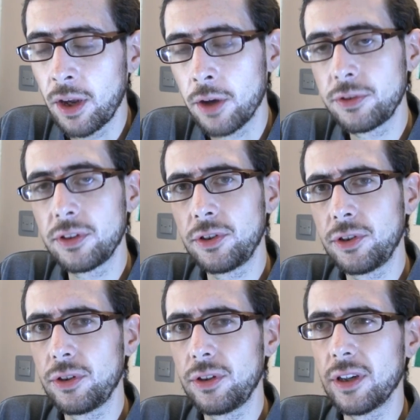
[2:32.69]
hosting on
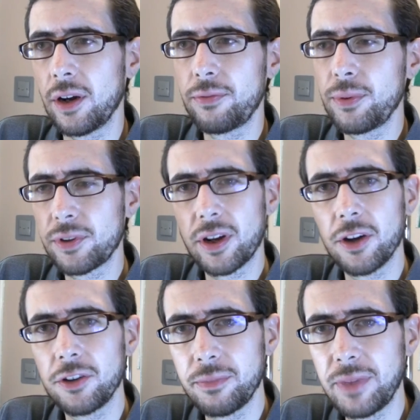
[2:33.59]
you you know if we wanted to
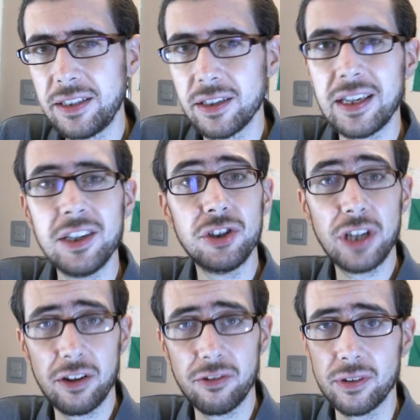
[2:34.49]
host media in
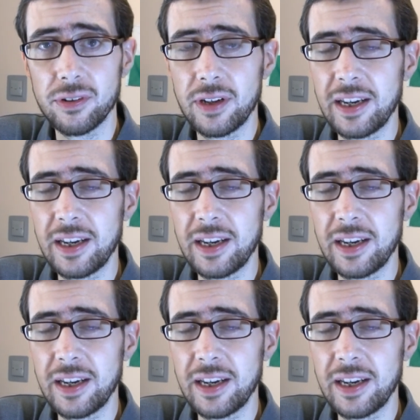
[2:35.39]
general